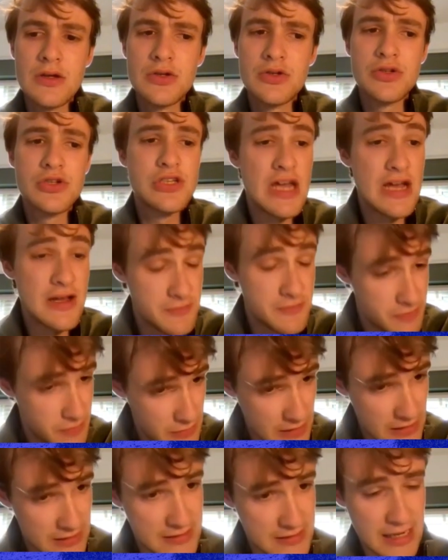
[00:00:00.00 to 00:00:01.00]
So, yeah,
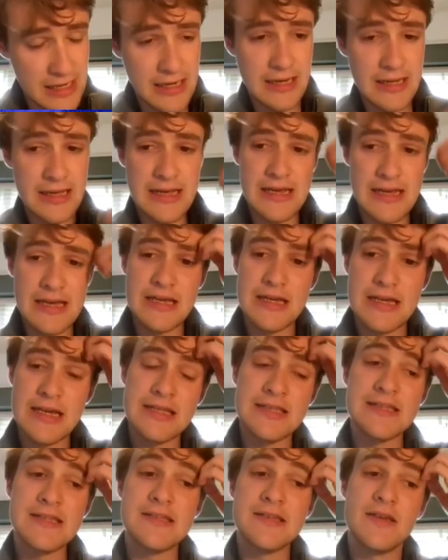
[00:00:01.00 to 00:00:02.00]
exactly.
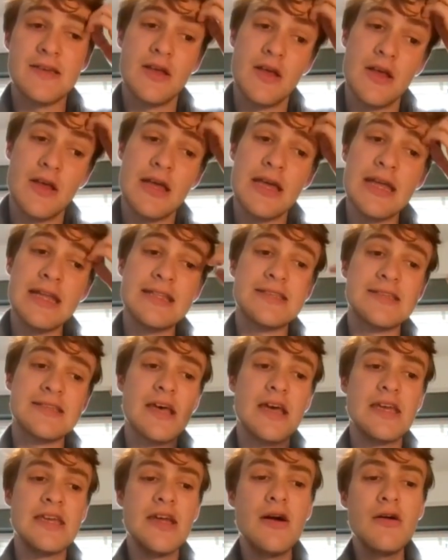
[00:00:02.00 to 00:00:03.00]
It's
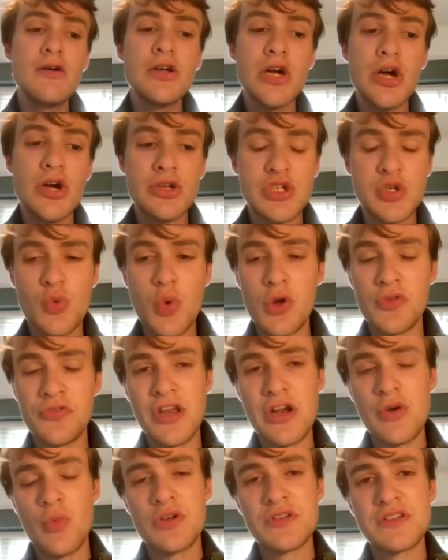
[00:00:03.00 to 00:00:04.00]
a younger squad than
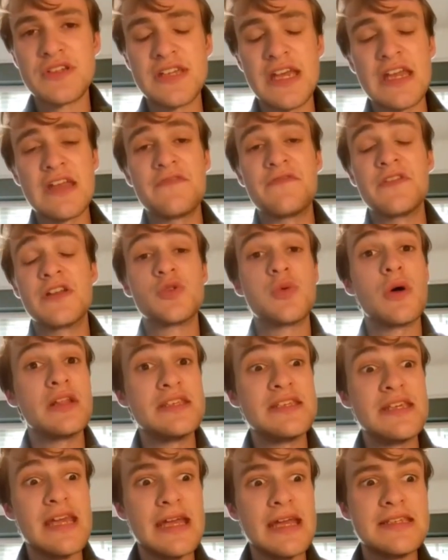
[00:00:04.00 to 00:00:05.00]
it was, say, for the
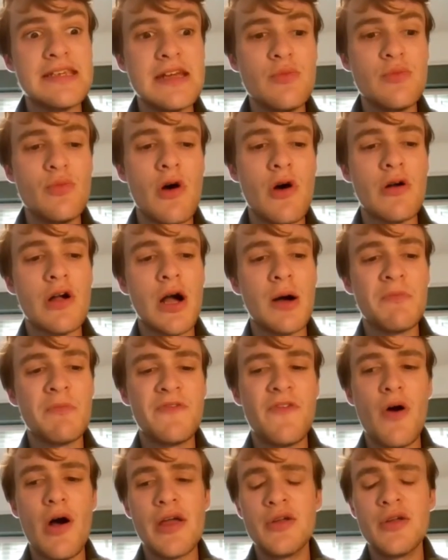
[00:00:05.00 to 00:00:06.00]
2018 World Cup
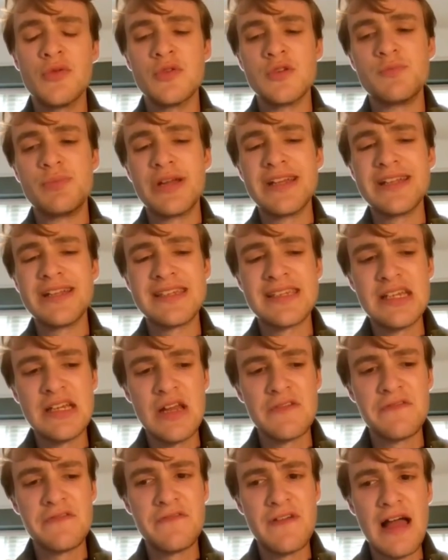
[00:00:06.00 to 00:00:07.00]
finals, but it's still
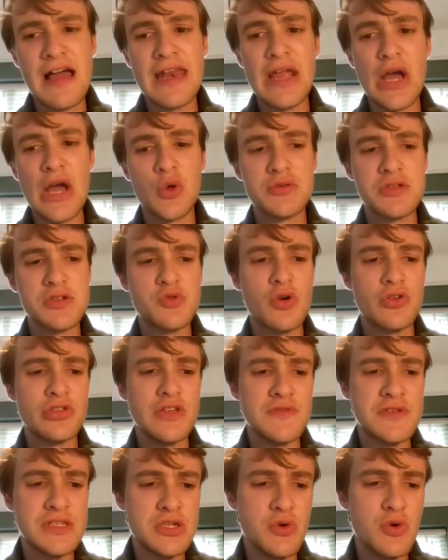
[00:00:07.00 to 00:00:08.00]
a fairly older squad.
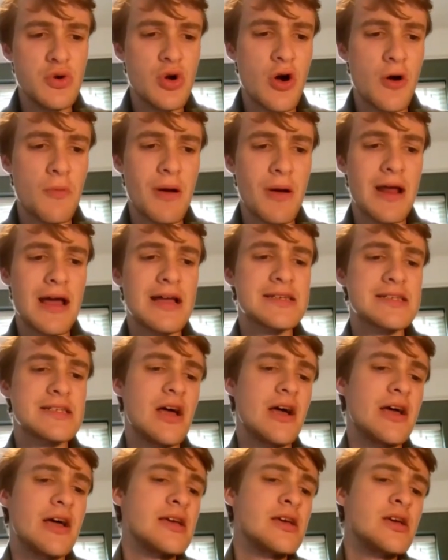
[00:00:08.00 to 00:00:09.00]
You've still got players
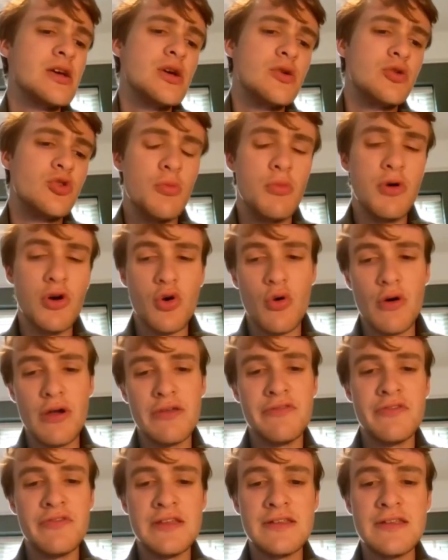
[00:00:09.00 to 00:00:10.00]
like
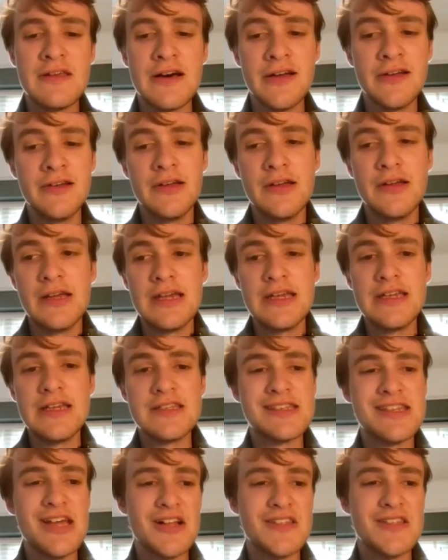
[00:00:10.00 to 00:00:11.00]
Domagoj Vida.
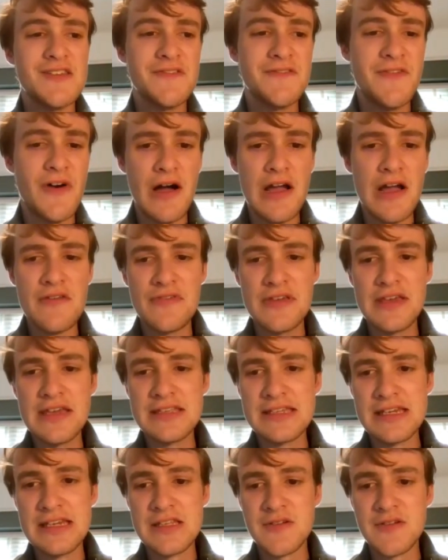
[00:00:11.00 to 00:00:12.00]
He's 35.
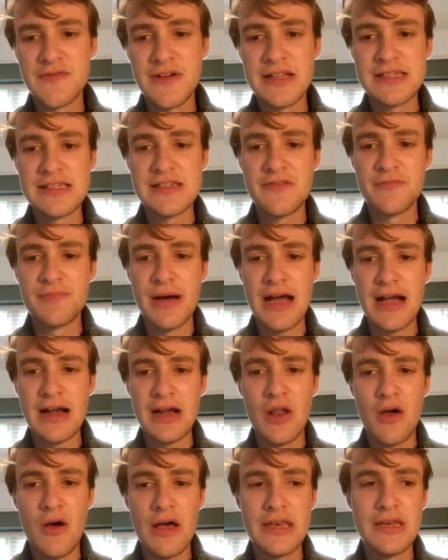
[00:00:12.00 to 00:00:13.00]
He's in the defensive back
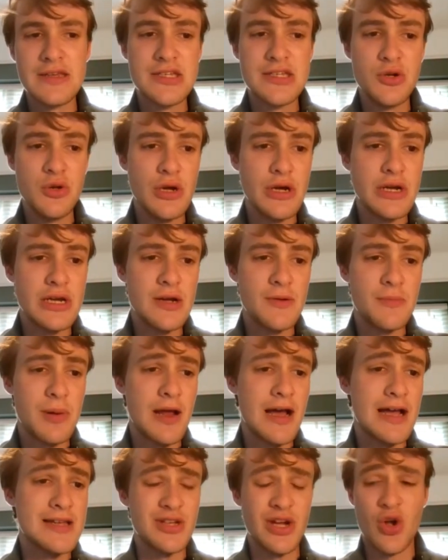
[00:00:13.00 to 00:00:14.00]
line. You're still looking at
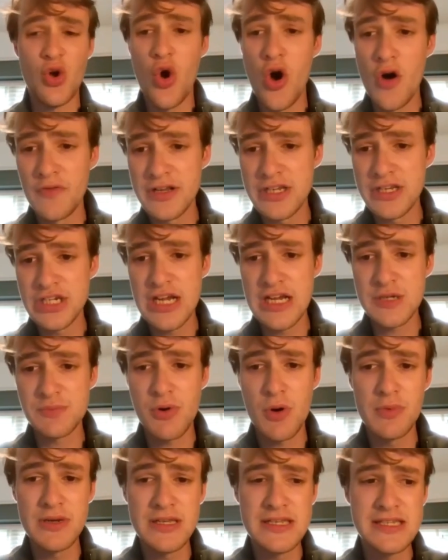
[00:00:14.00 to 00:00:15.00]
players like Kovacic
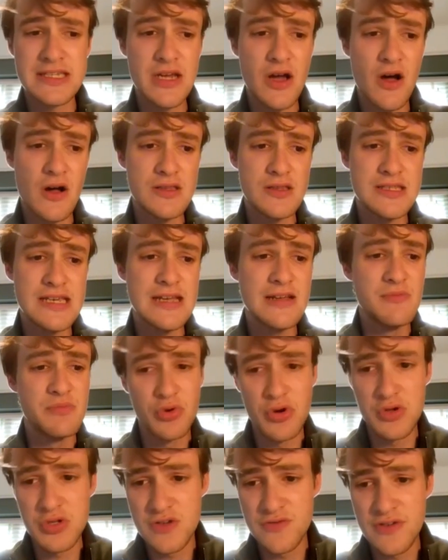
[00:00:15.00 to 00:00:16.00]
probably starting.
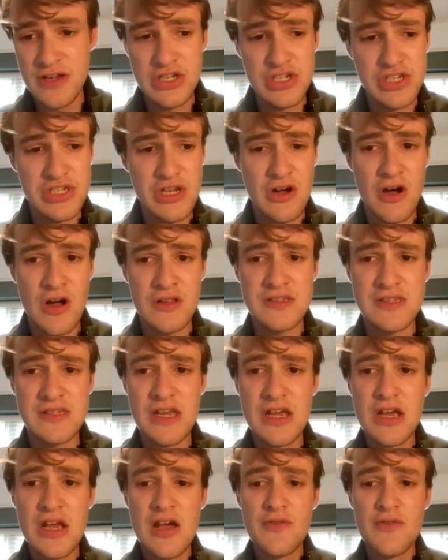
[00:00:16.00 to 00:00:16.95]
Brozovic starts.